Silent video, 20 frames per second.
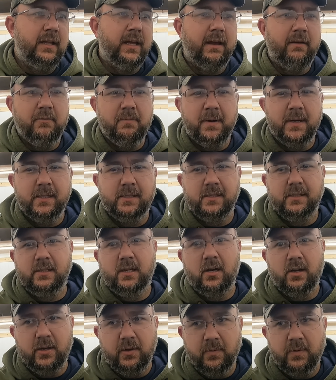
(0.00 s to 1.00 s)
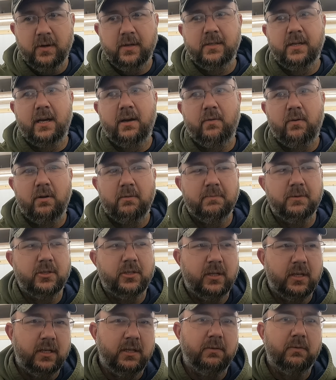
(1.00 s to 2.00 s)
everybody says, oh, you want a Taiwan
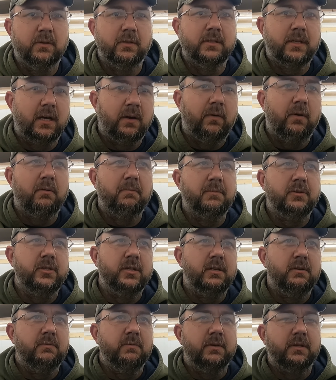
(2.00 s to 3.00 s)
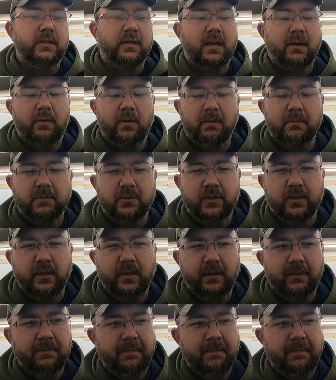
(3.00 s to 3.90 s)
machine, you want a Taiwan machine, you want a Taiwan machine.